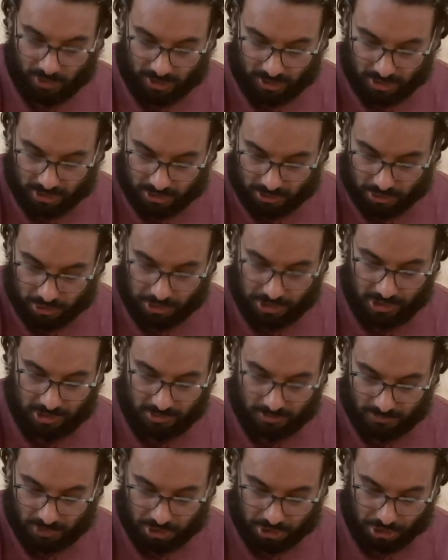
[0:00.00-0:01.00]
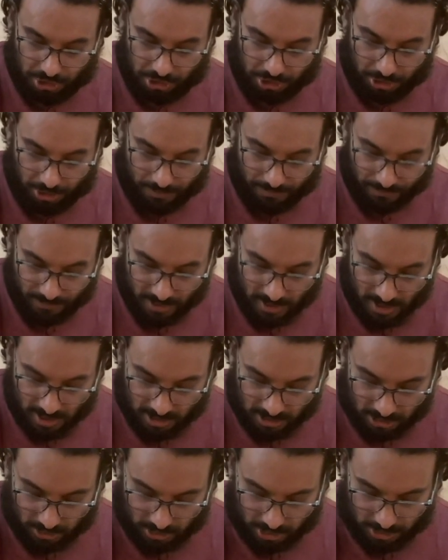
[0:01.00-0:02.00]
the juices from the ginger.
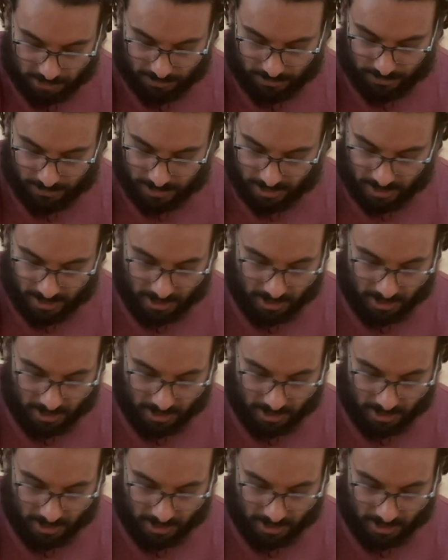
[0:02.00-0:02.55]
So just be